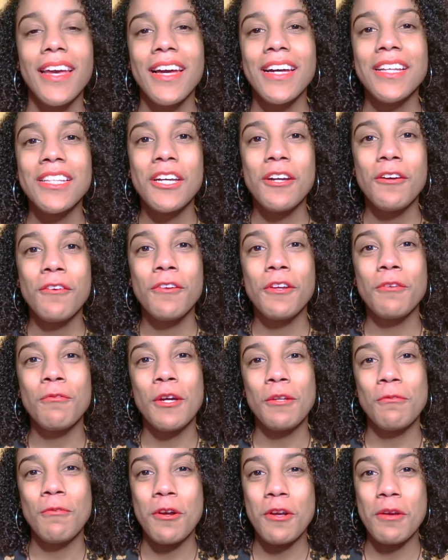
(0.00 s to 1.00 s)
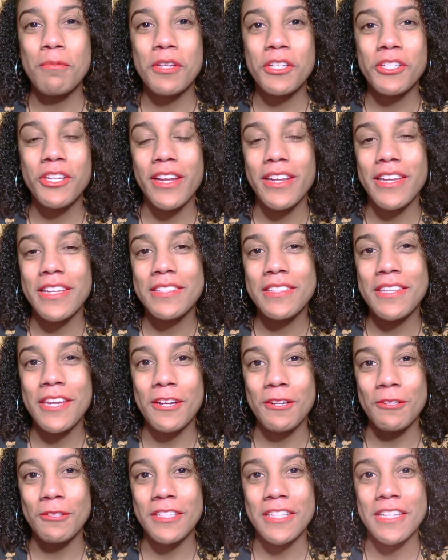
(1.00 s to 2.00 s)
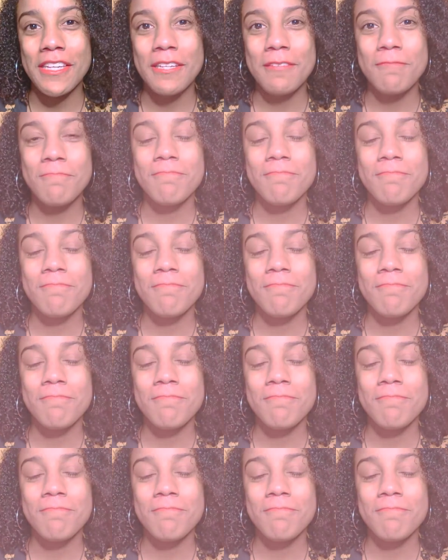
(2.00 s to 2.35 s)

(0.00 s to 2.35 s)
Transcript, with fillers: Hello, everyone. Welcome to Sade's Tarot Tea.